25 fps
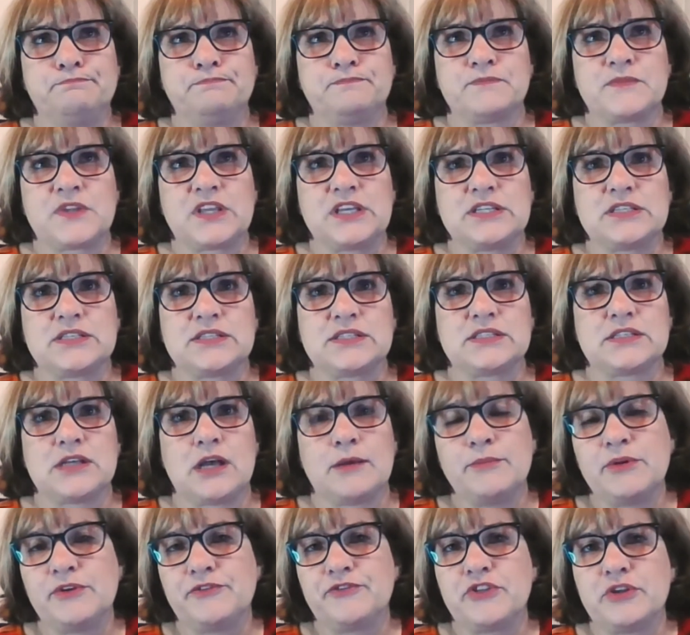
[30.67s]

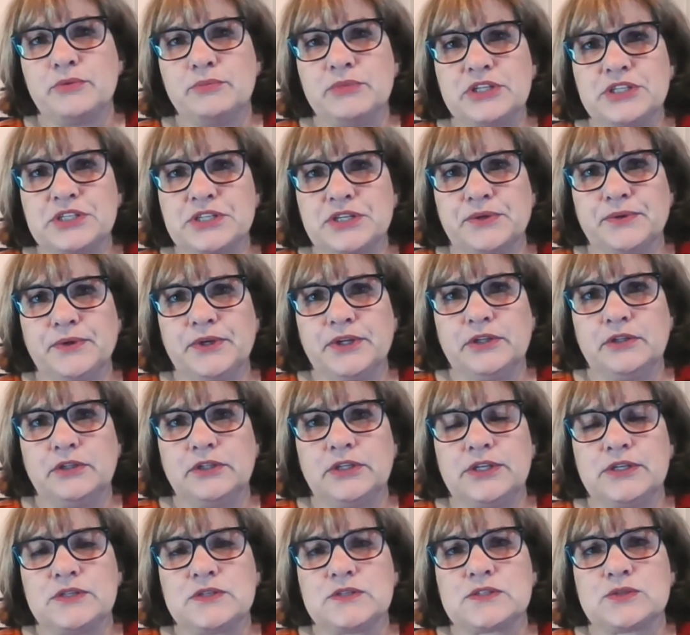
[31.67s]
Some of the material
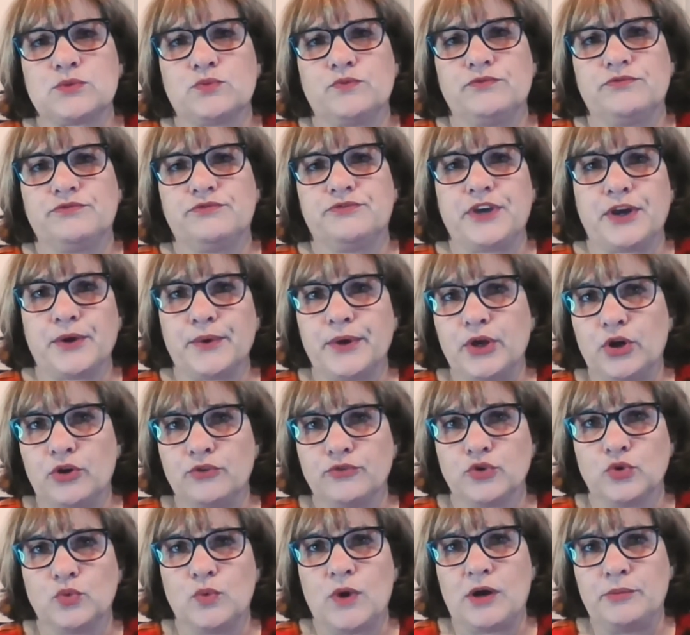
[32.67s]
is very
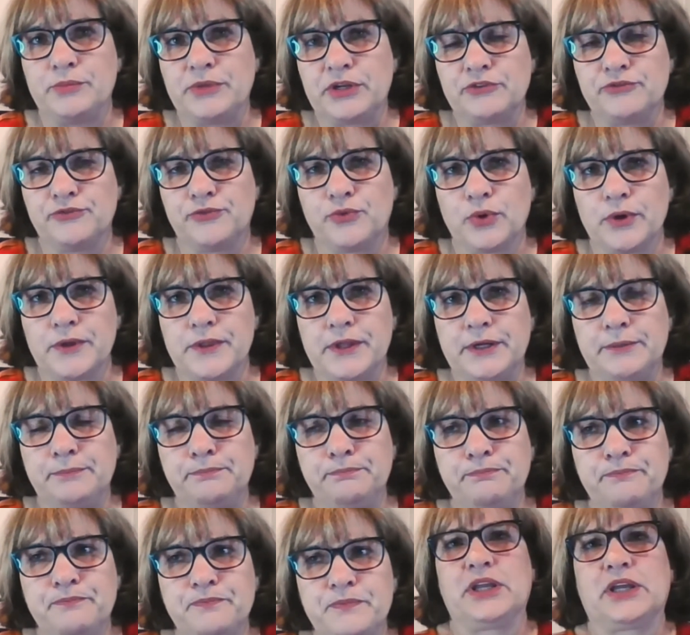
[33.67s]
overwhelming for
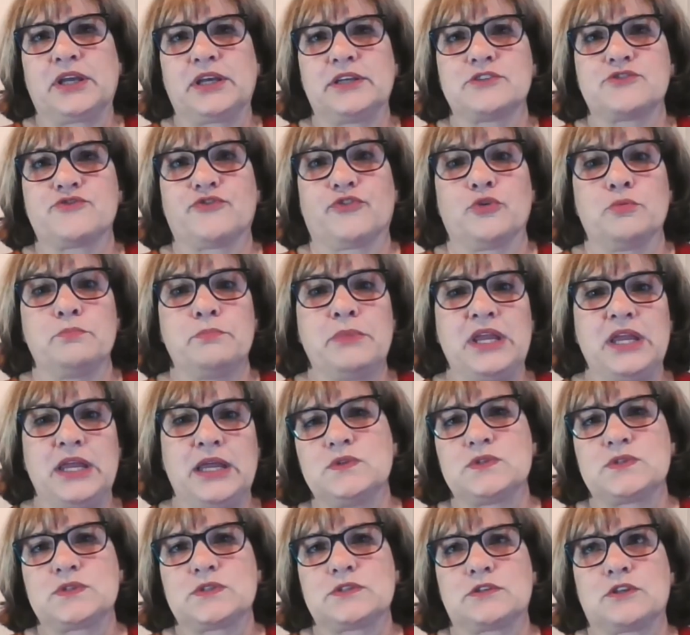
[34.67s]
them. For me,
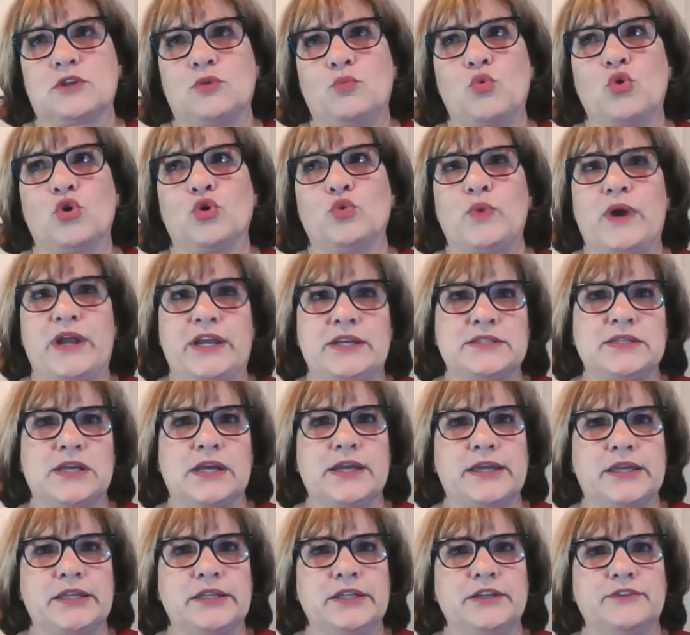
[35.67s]
the more ways I
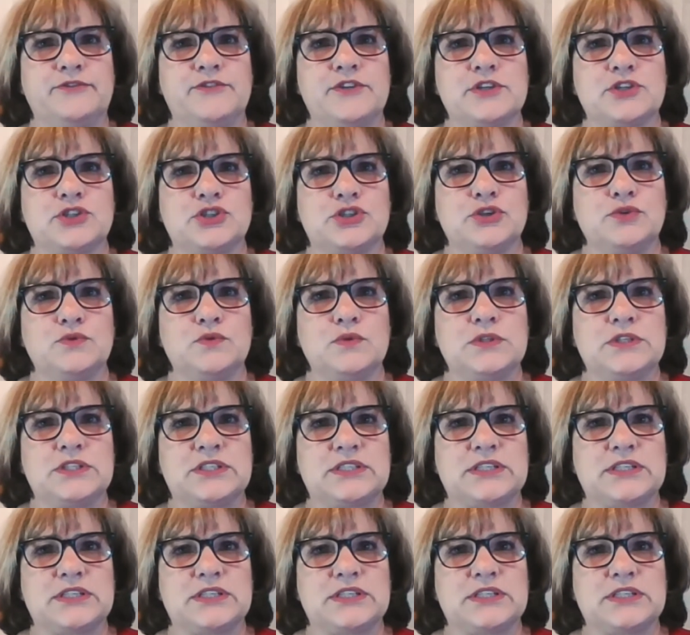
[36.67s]
can give the students to